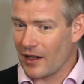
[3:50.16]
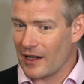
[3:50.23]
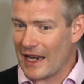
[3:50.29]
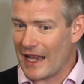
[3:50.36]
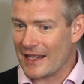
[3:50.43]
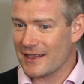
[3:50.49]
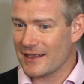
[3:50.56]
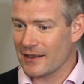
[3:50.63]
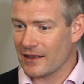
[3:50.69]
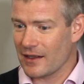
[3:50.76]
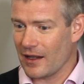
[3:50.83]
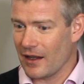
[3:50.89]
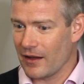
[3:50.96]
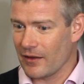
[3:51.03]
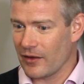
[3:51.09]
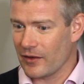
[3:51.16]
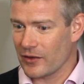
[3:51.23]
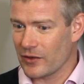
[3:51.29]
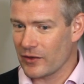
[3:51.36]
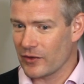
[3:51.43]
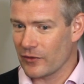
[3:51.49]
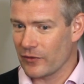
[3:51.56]
less
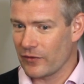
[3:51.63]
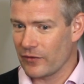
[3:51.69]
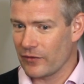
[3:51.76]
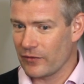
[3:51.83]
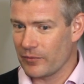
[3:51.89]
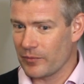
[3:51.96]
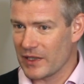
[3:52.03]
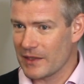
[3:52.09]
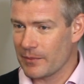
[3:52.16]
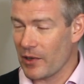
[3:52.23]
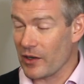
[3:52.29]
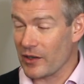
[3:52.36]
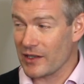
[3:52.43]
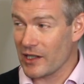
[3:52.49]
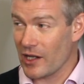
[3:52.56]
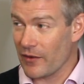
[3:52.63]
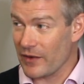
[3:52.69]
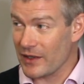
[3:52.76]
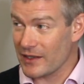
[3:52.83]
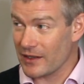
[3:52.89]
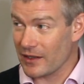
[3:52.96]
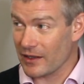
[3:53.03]
sort of bespoke
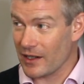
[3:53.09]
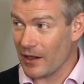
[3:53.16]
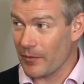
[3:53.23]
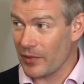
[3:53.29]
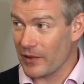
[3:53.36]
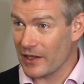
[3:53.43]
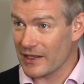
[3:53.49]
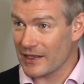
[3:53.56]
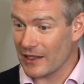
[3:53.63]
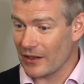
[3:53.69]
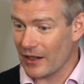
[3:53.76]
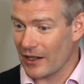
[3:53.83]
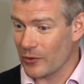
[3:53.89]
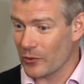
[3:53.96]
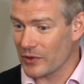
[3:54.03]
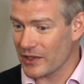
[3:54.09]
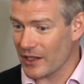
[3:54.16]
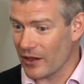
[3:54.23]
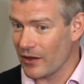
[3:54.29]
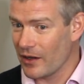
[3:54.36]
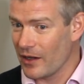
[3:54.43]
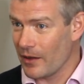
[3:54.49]
service to the companies and
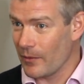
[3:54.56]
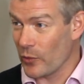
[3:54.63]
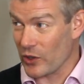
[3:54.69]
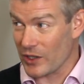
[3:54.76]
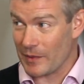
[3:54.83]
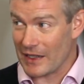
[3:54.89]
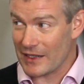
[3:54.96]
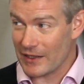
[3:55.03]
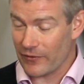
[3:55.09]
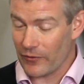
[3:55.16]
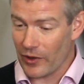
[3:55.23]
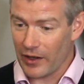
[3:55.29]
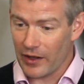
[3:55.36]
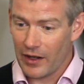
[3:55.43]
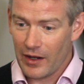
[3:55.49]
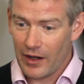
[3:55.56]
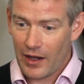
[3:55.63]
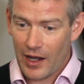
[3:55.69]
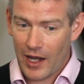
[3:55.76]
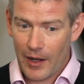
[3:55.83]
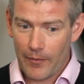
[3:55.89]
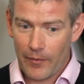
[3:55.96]
also a more expensive one.
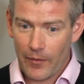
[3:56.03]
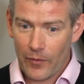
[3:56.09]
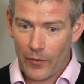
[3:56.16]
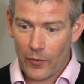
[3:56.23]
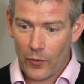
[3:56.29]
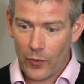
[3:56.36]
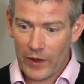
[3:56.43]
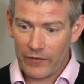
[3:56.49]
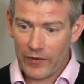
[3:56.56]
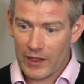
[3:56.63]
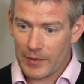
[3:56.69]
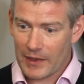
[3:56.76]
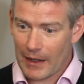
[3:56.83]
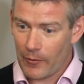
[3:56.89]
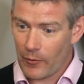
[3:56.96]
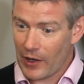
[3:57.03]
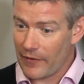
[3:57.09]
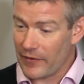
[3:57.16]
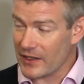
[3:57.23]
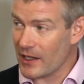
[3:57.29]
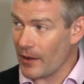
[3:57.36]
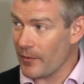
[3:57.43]
We first became
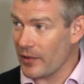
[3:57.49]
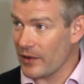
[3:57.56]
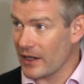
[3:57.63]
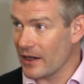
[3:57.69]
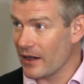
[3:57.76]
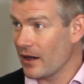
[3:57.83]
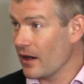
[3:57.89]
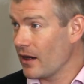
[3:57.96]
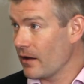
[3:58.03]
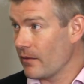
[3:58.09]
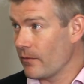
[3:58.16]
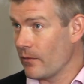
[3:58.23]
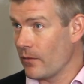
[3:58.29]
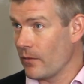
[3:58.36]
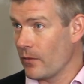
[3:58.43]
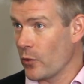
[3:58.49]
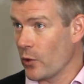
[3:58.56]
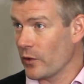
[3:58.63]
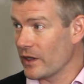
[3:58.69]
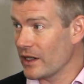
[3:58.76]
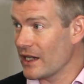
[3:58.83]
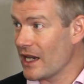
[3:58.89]
aware of this company
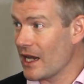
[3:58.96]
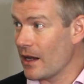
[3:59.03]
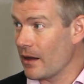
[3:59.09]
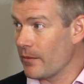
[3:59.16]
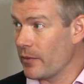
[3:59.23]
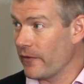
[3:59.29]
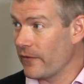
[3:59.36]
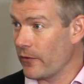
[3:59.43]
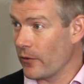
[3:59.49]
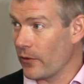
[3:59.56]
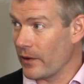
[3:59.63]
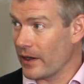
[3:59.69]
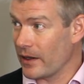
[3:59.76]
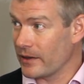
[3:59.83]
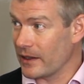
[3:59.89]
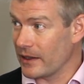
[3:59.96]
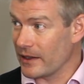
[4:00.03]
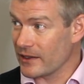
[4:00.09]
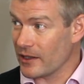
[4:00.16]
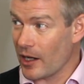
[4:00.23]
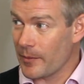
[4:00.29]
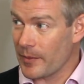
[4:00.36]
more than a year before it did
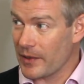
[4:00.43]
its